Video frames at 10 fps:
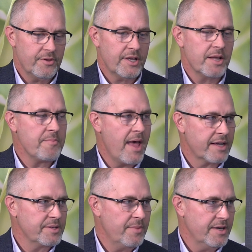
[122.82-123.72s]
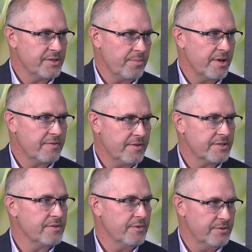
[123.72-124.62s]
they can maximize their
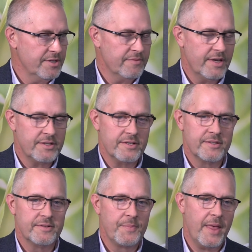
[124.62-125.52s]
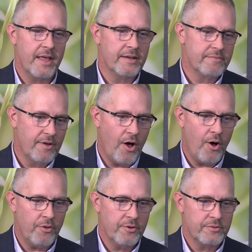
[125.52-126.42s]
benefits of those innovations. And
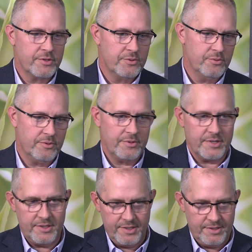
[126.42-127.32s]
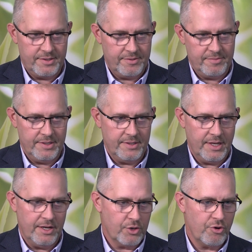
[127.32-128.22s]
all those tools, such as,
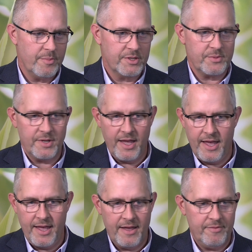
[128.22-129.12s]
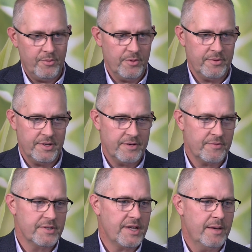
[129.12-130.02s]
agreements we have, or the
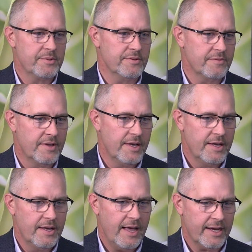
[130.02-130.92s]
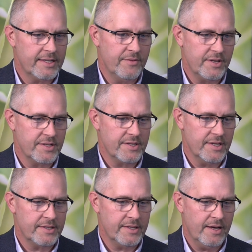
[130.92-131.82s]
different types of activities
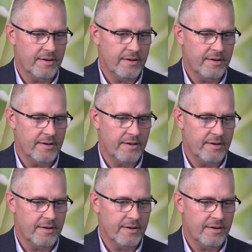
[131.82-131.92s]
that